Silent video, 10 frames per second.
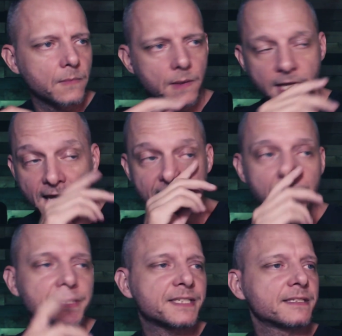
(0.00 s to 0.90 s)
Yeah,
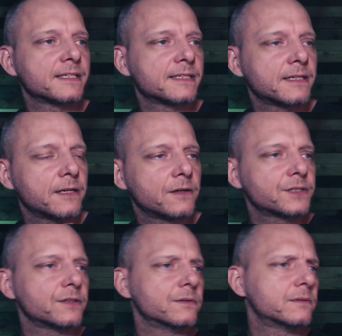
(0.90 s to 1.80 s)
Nemesis is in there
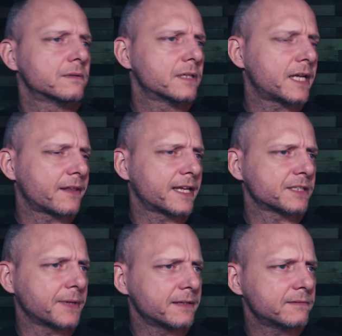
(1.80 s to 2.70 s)
too. Yeah, thanks, man.